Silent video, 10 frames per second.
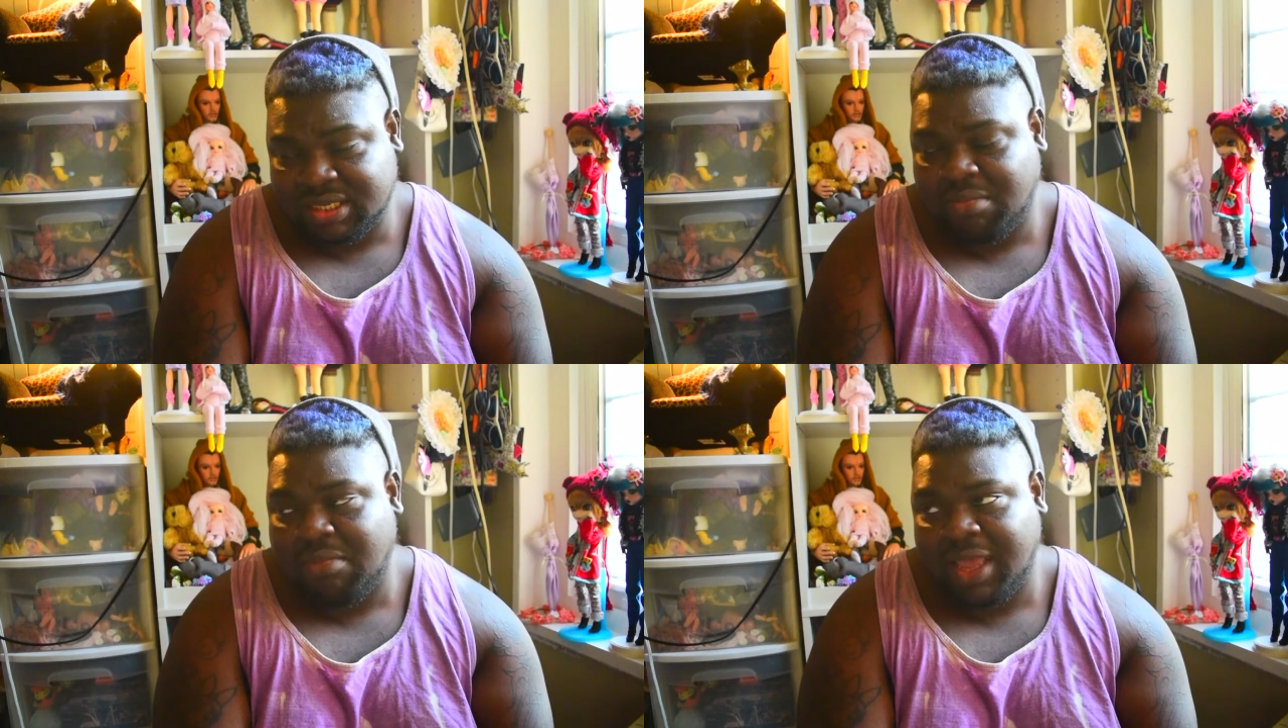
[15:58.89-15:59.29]

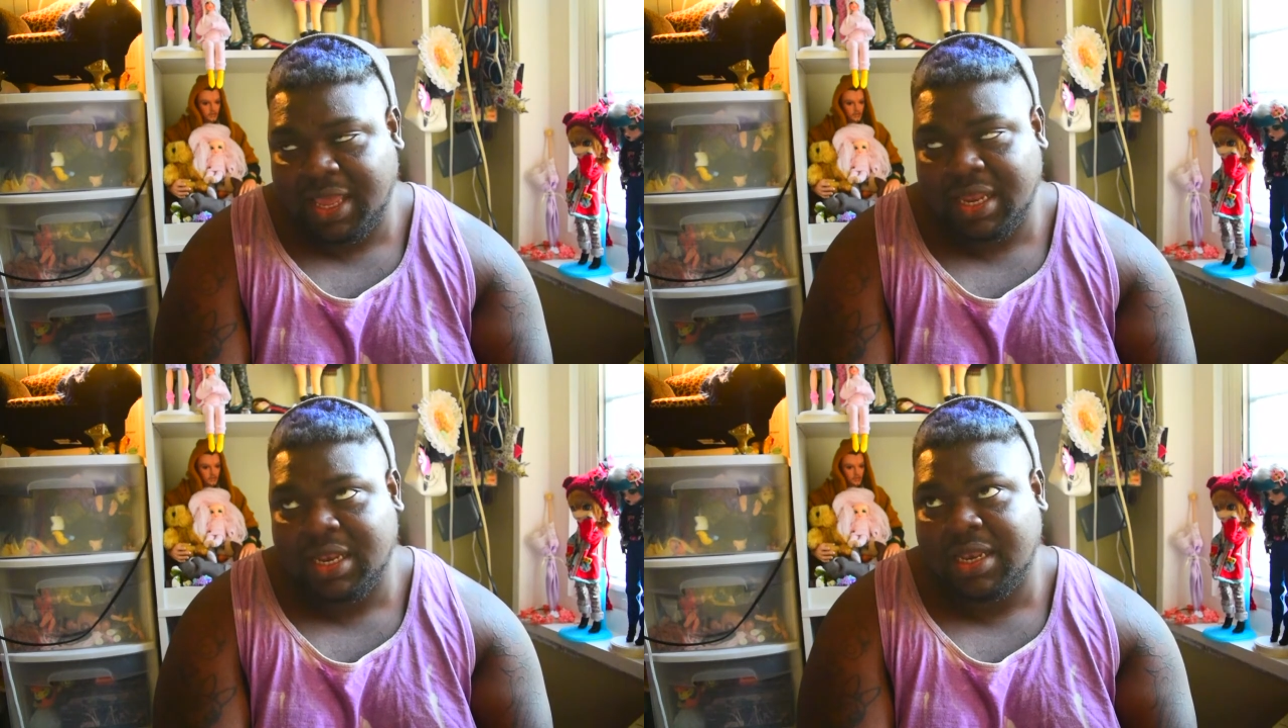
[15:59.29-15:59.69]
make
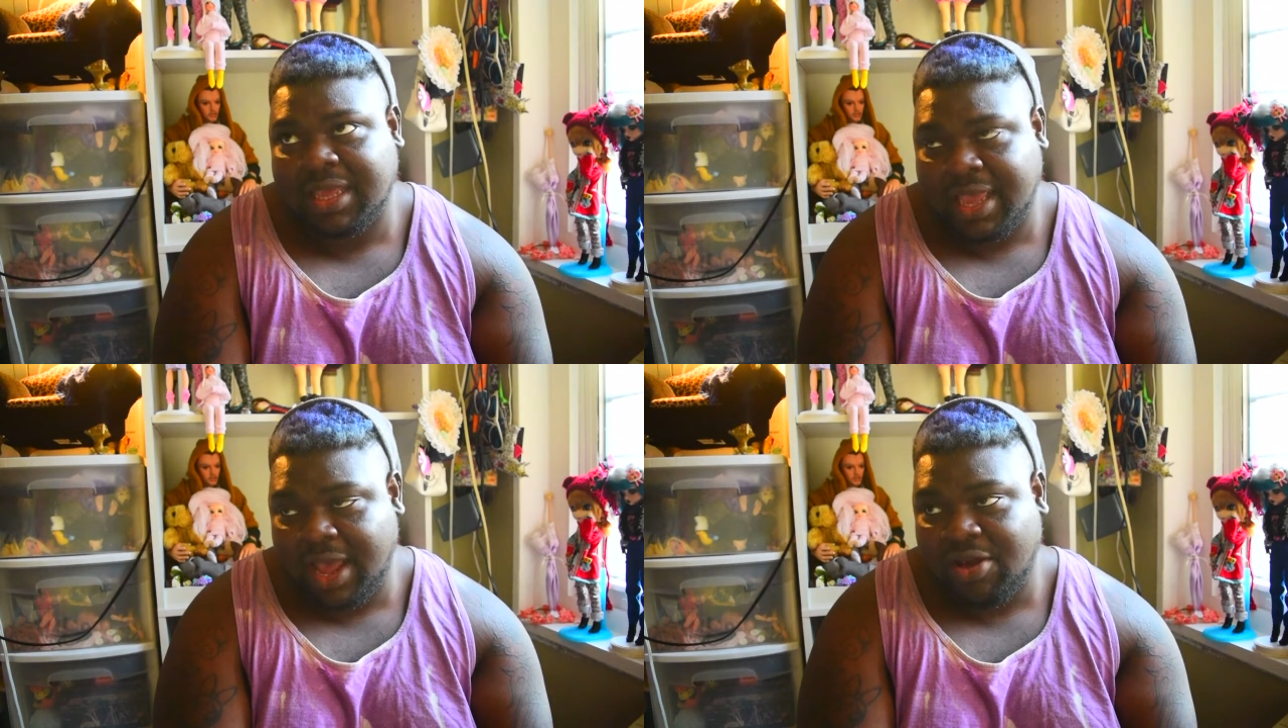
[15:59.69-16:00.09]
it an
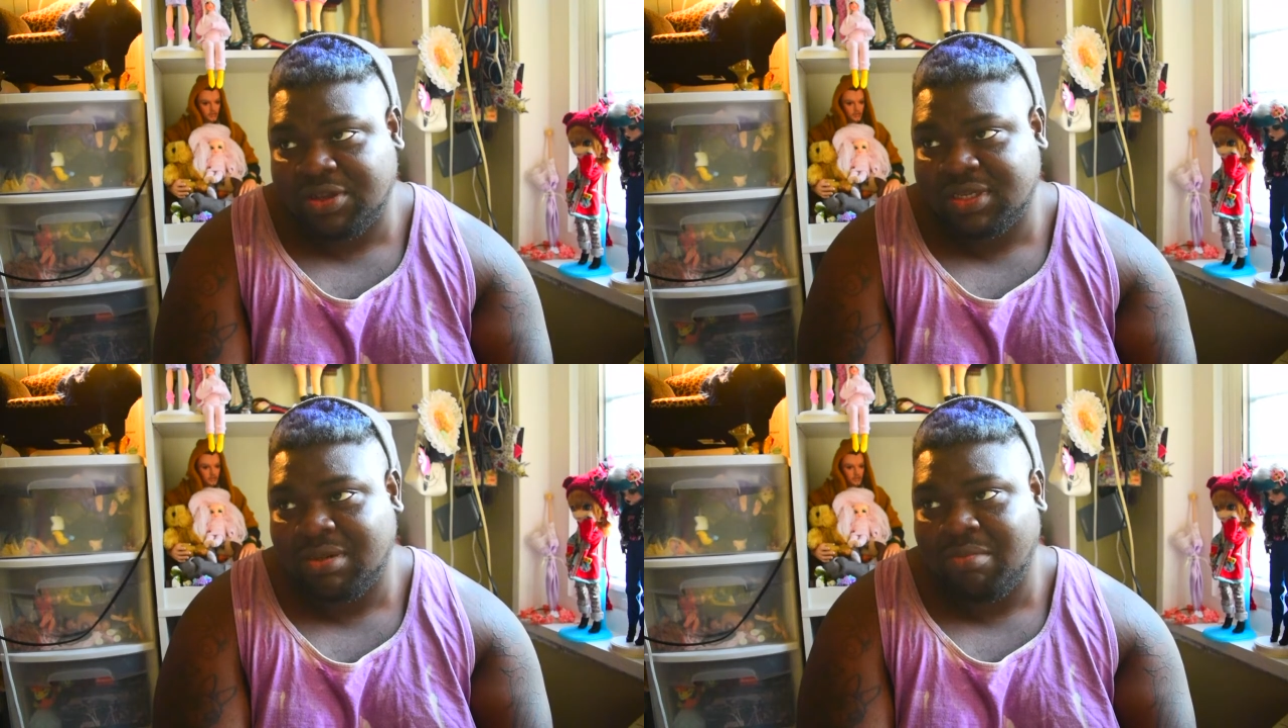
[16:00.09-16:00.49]

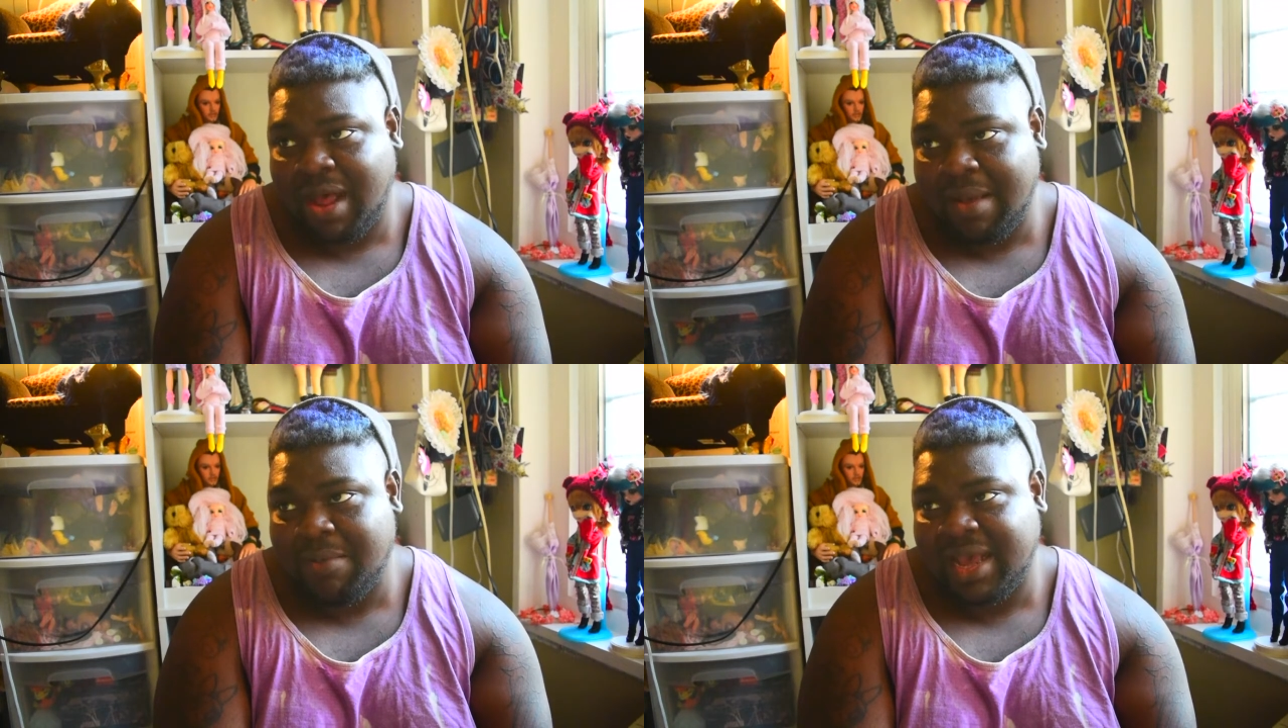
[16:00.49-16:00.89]
account to
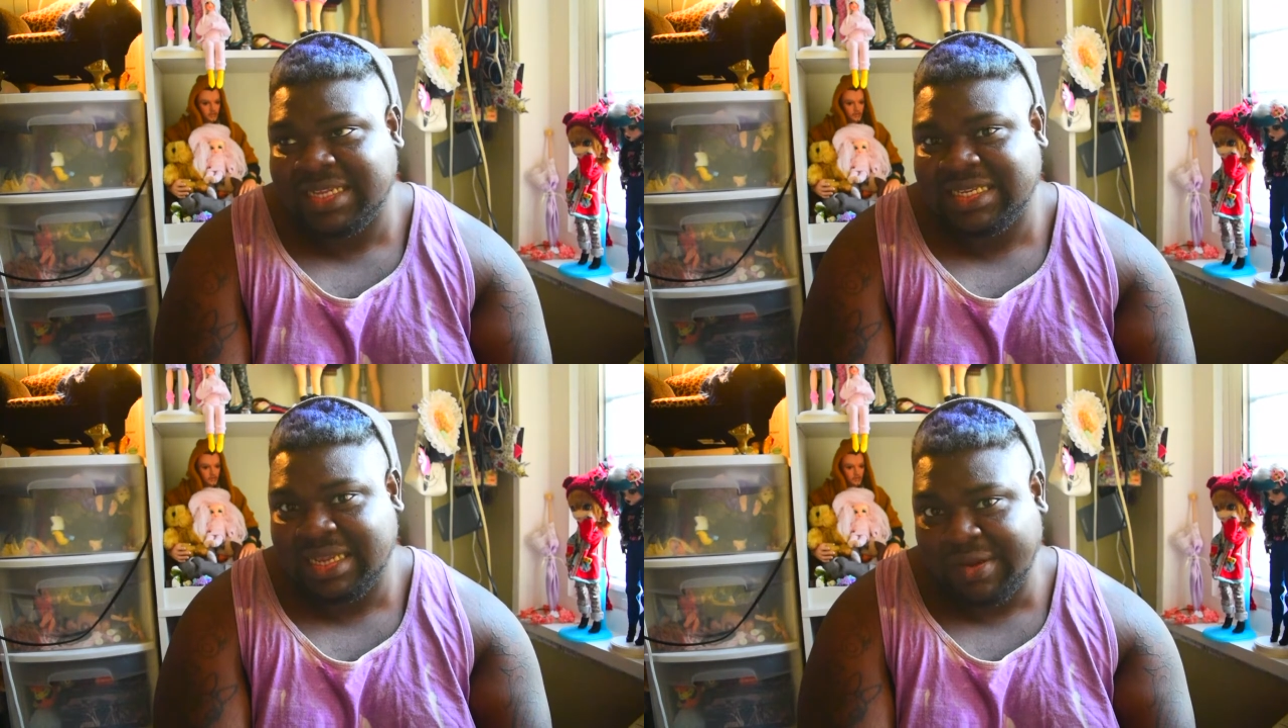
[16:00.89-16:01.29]
buy
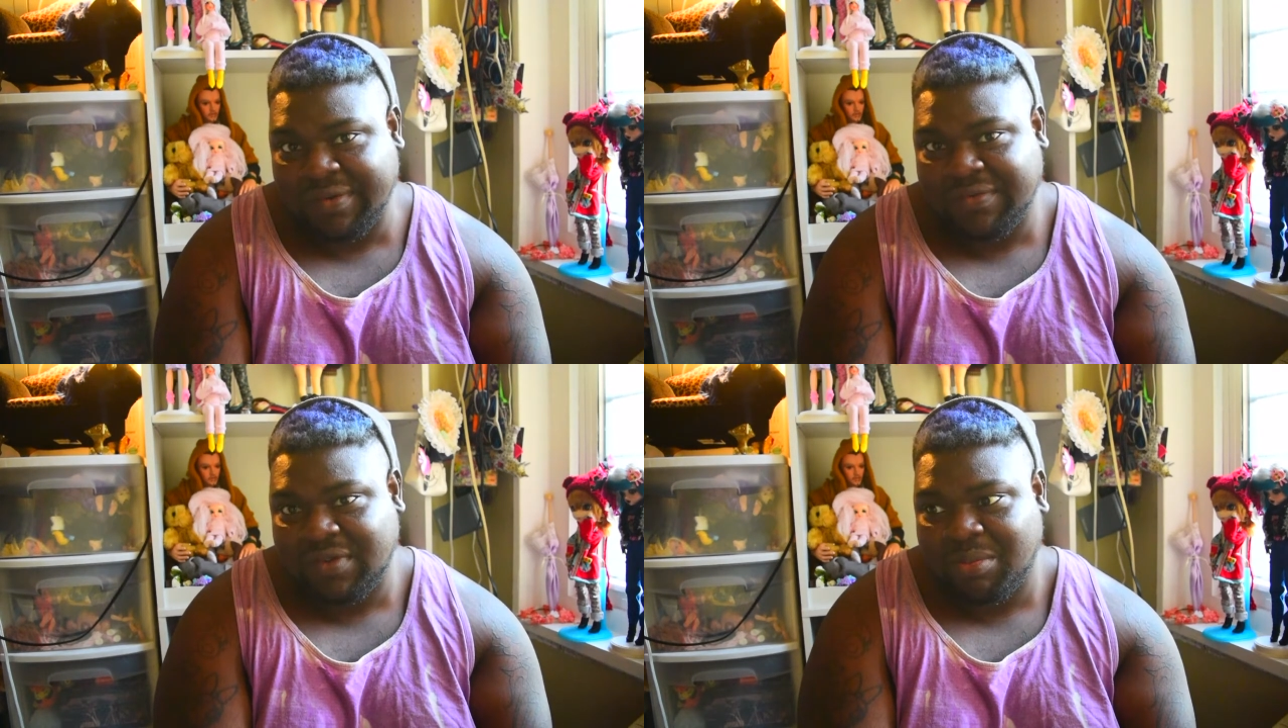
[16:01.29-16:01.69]

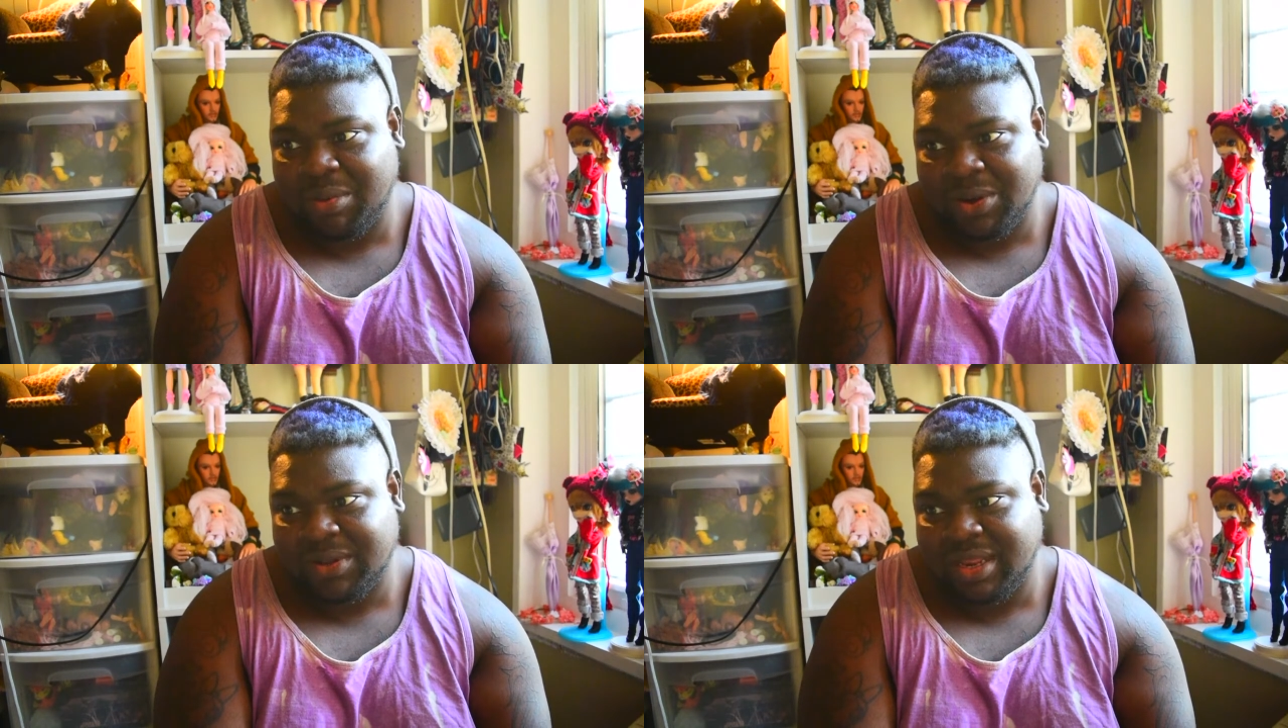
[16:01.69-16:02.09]
myself a
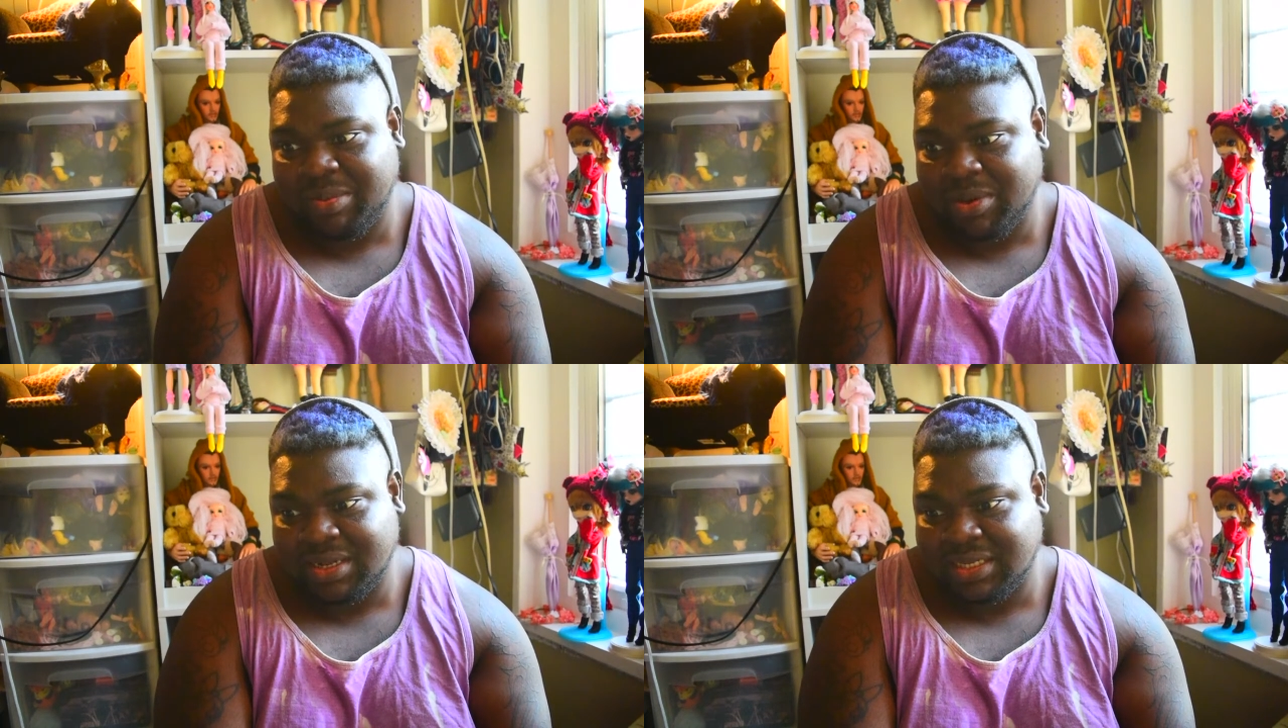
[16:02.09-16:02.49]
birthday
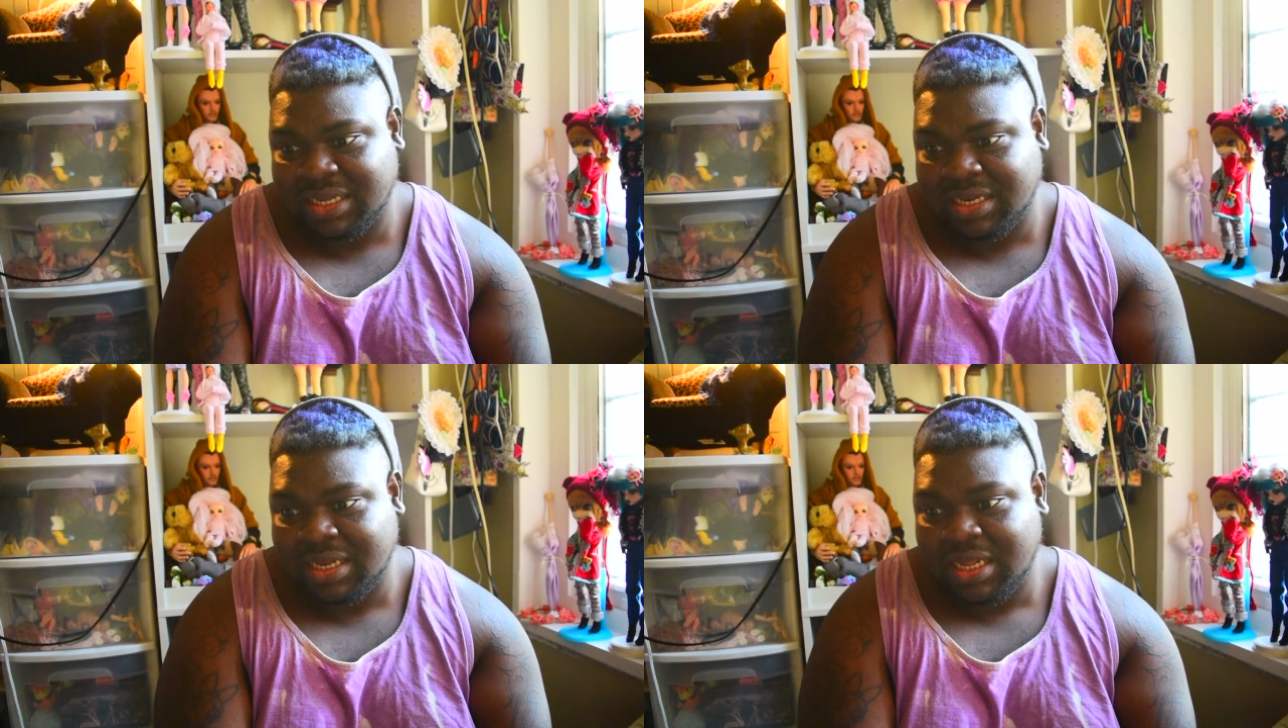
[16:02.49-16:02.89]
present,